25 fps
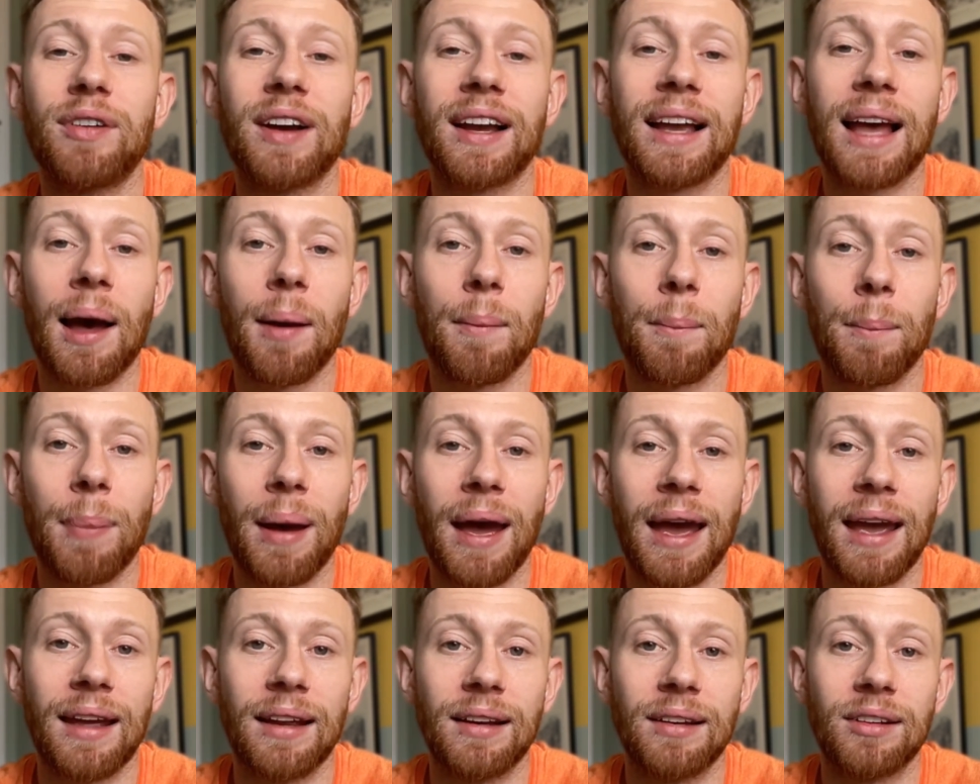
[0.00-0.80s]

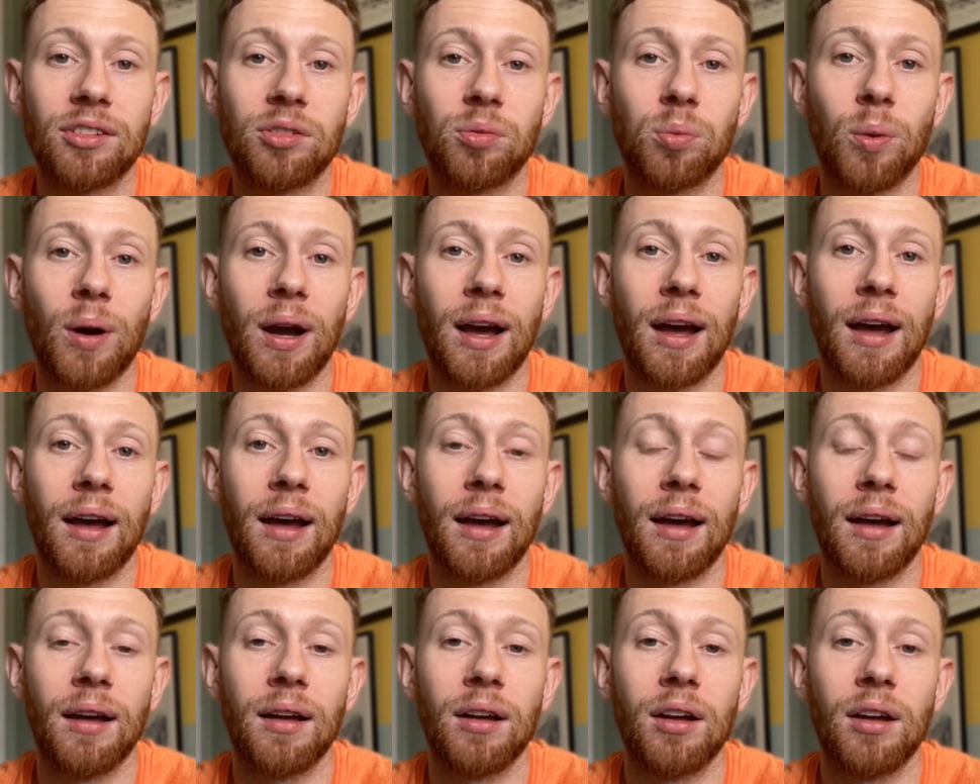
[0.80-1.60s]
campaigns
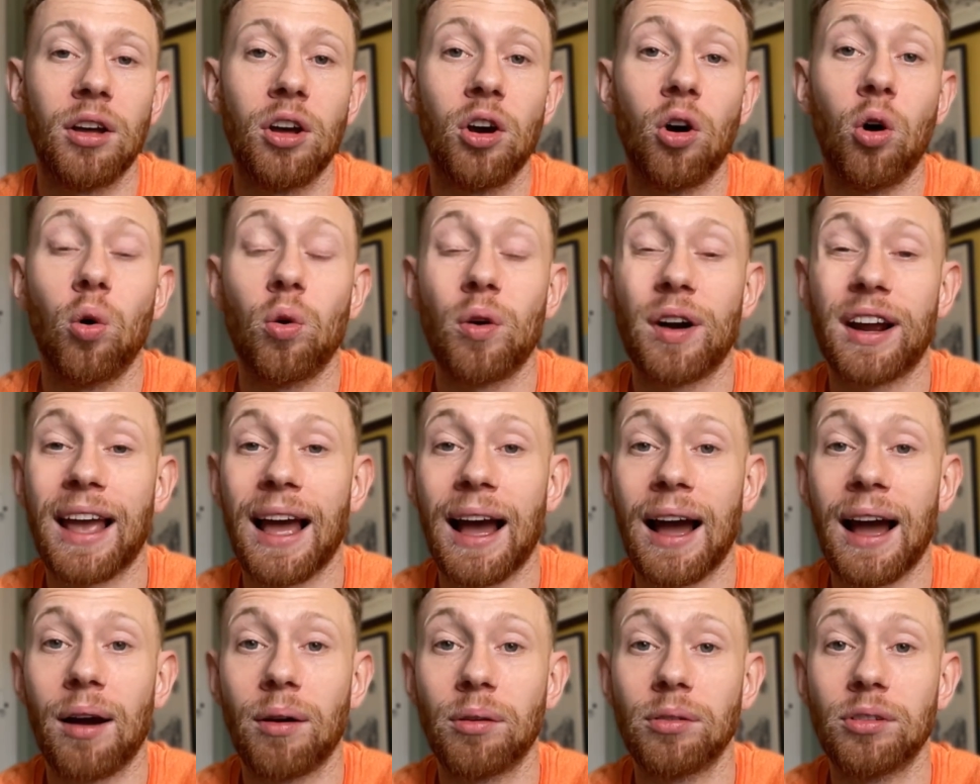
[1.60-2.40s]
where, or
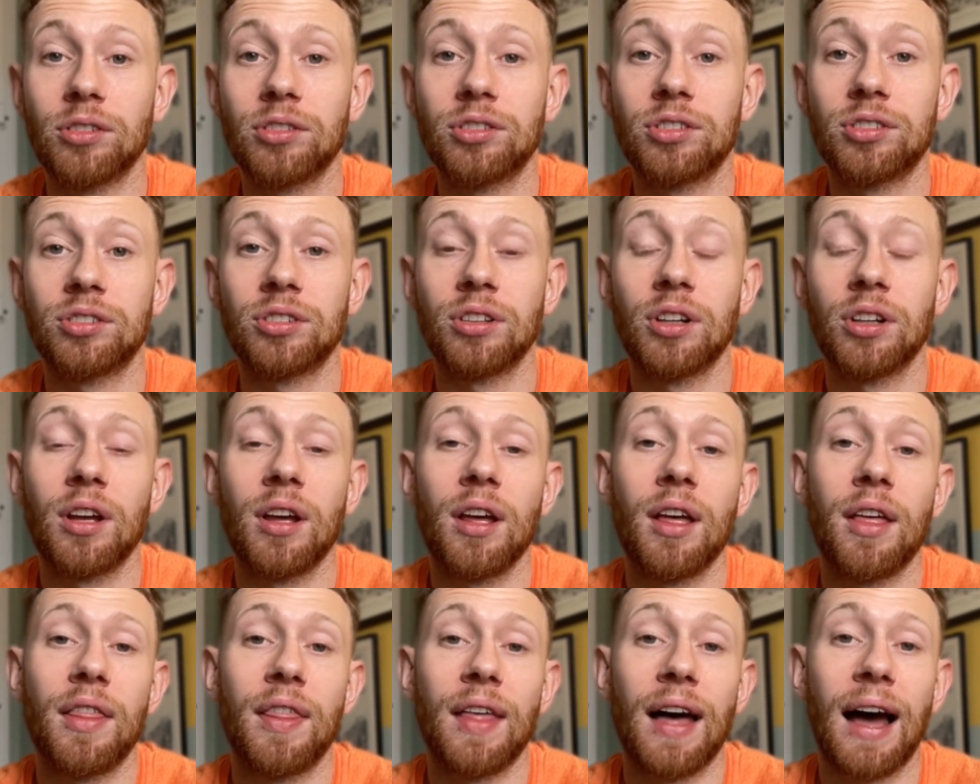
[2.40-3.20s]
accounts
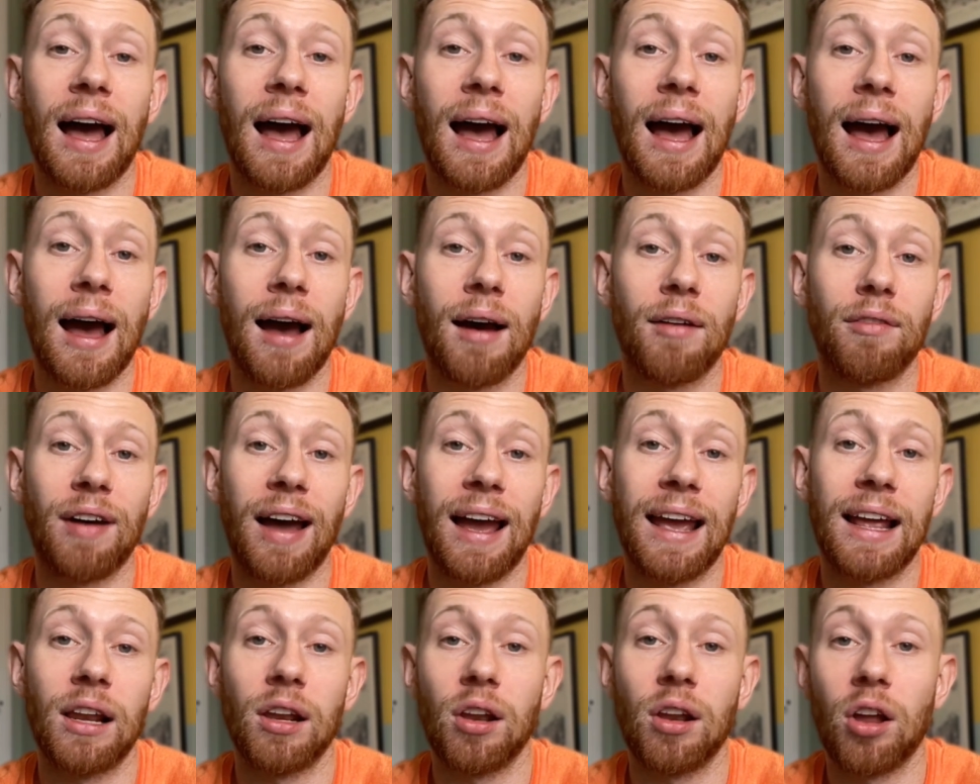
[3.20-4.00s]
that have
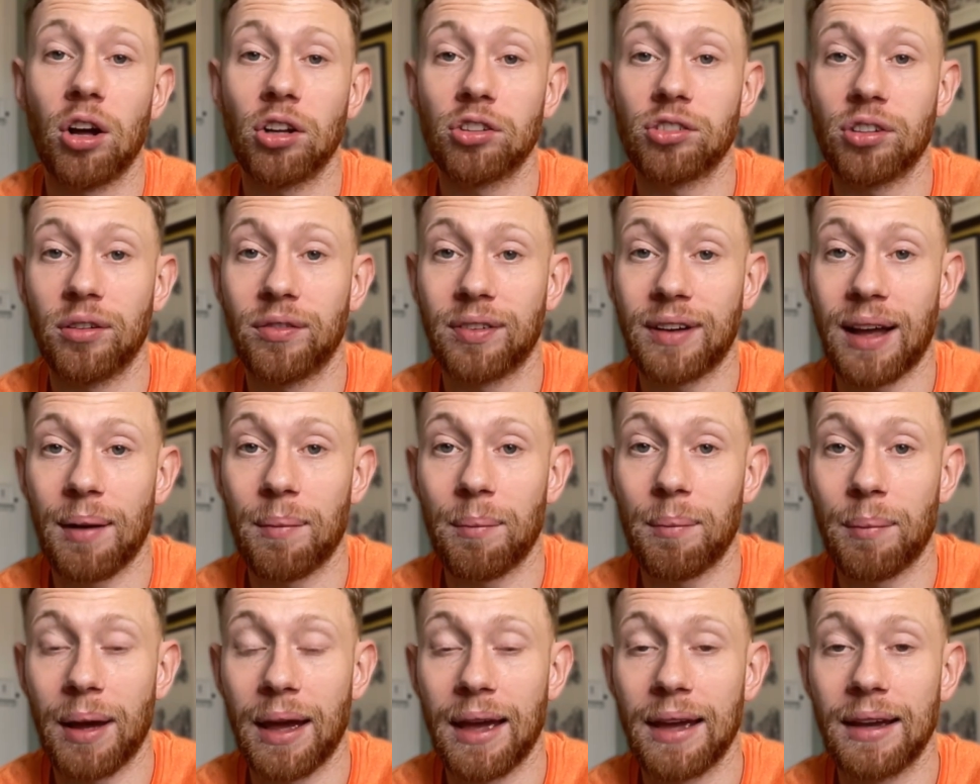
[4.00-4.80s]
a lot of
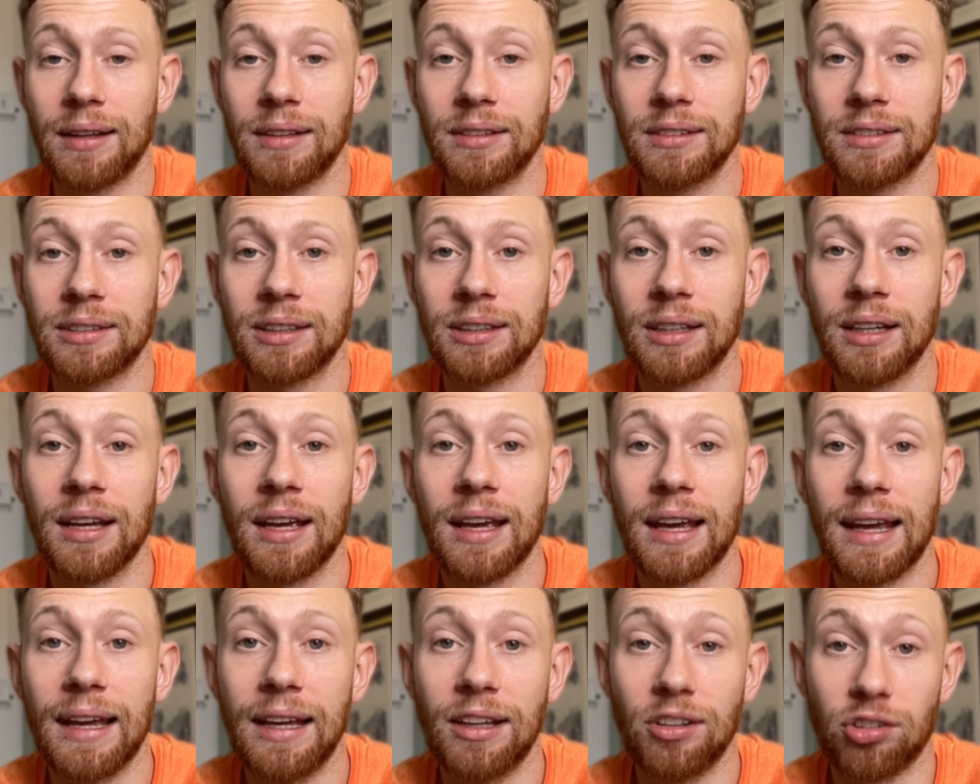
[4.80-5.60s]
campaigns,
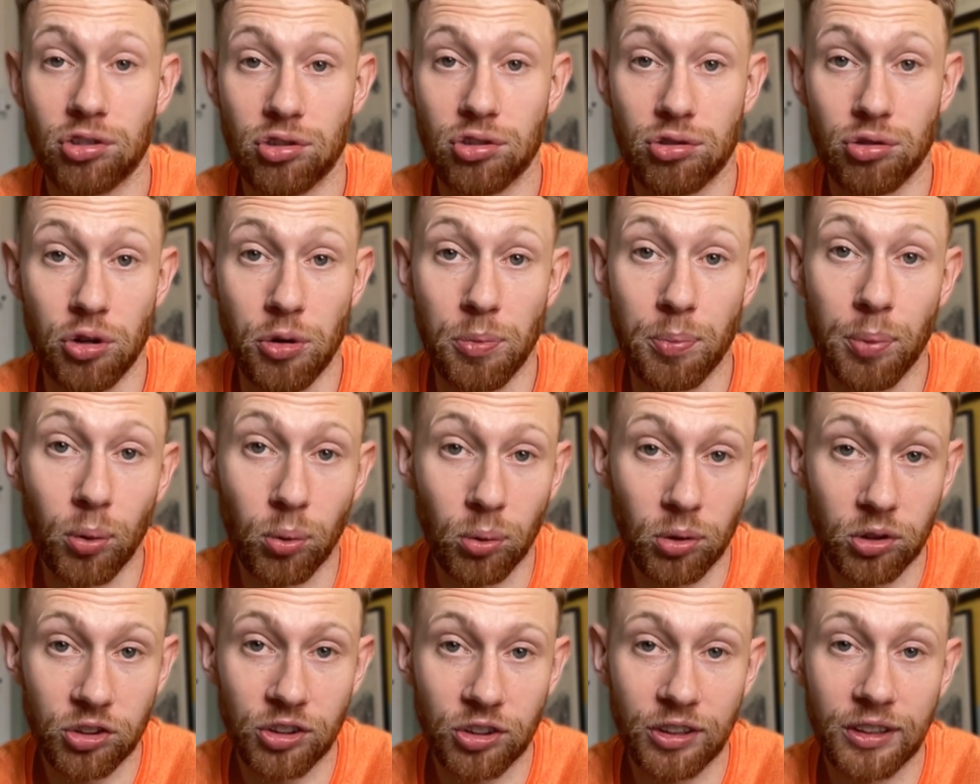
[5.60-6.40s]
is through
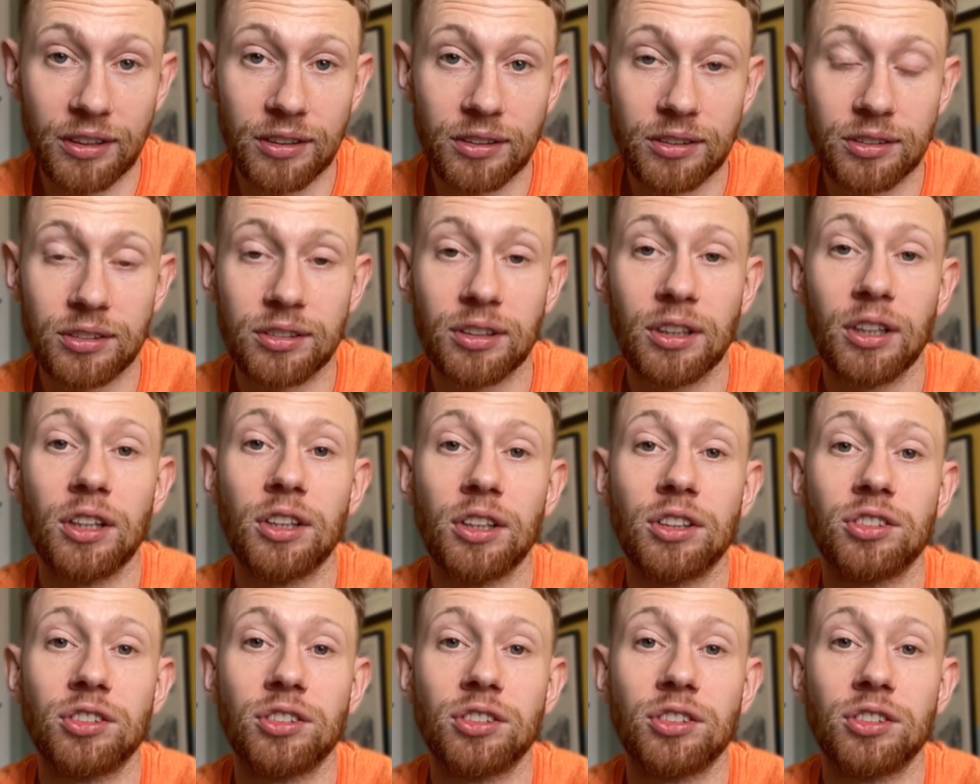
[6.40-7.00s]
bulk sheets.